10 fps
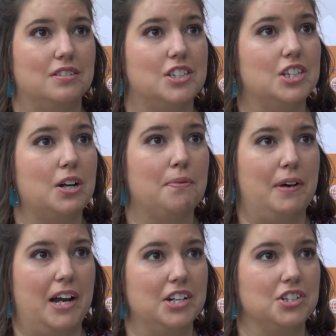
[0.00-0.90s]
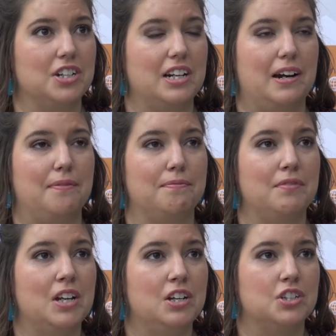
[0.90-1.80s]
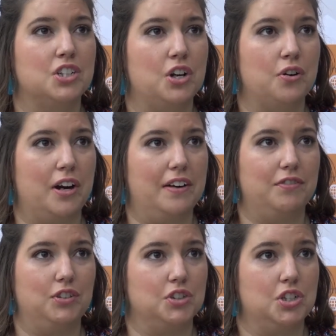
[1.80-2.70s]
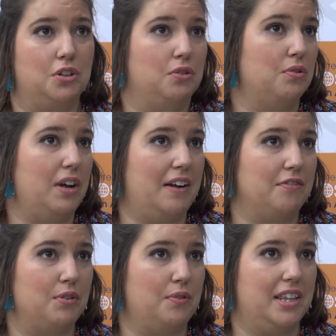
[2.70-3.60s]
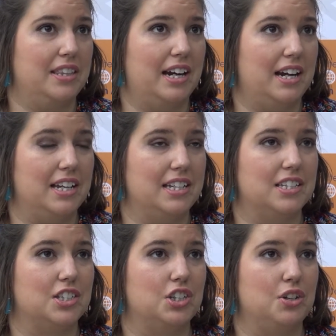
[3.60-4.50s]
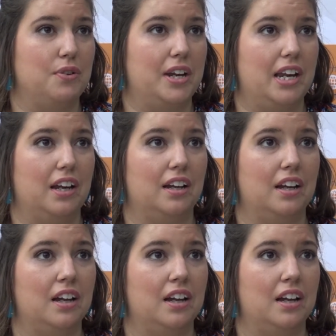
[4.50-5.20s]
so much, and I'm so grateful to everyone that is doing